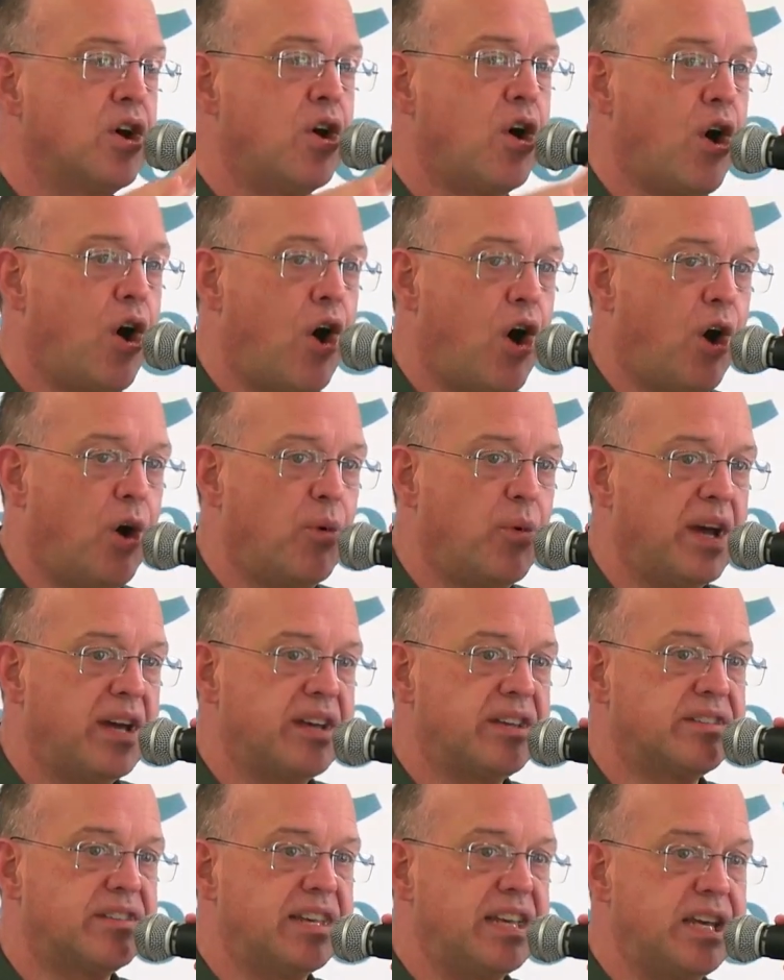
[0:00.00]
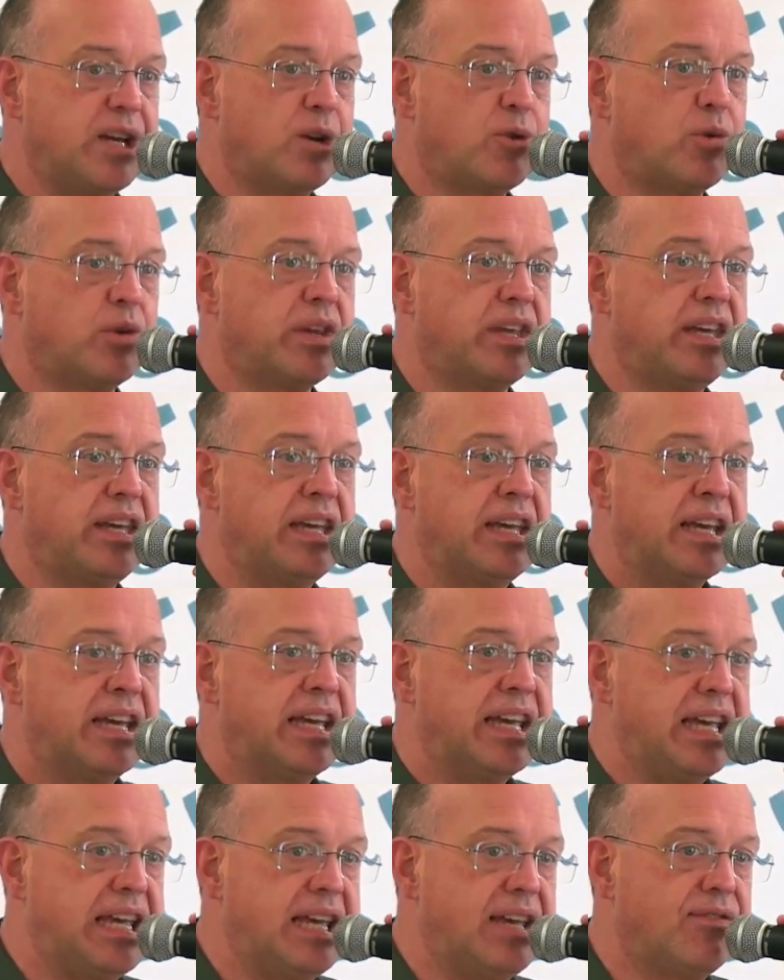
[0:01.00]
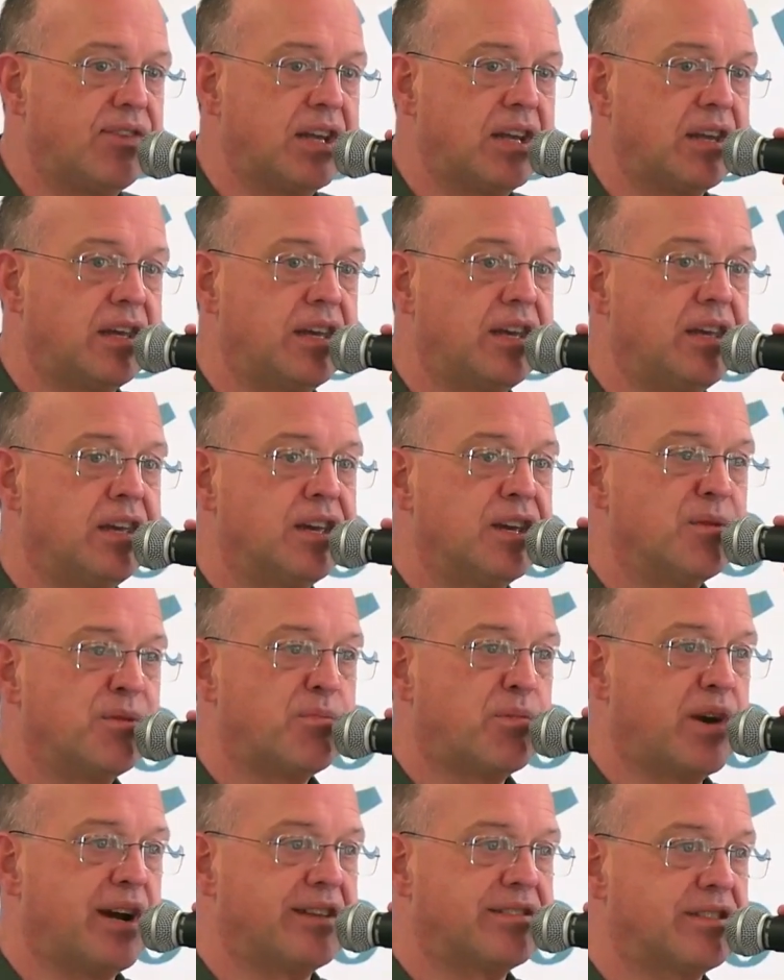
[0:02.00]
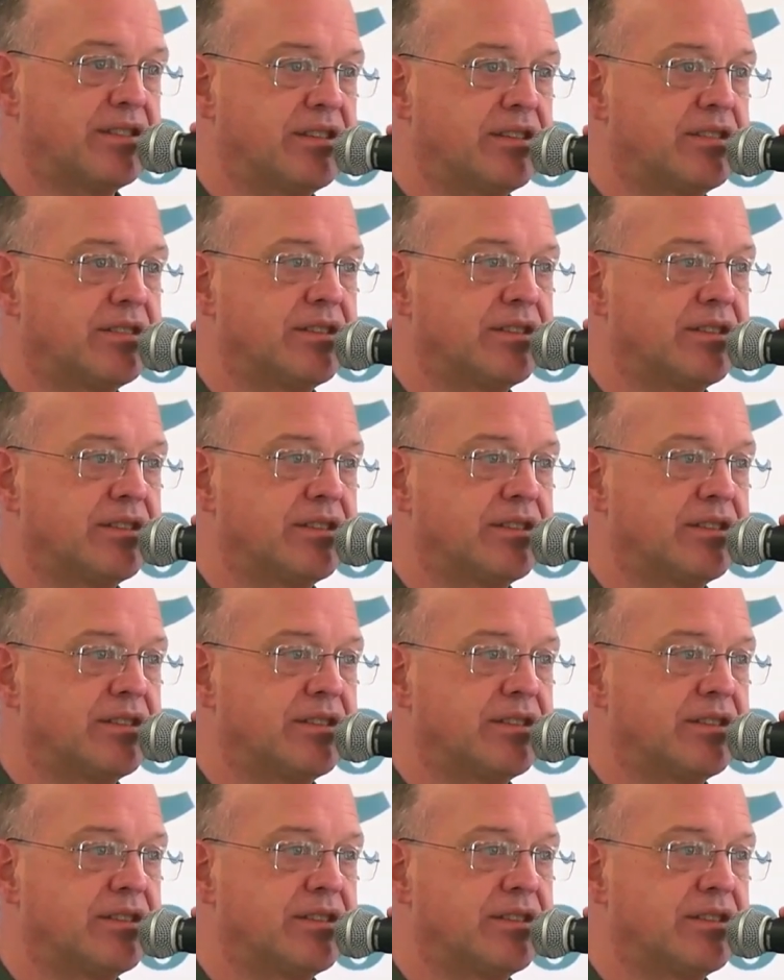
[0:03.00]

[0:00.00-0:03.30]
always equally, evenly present.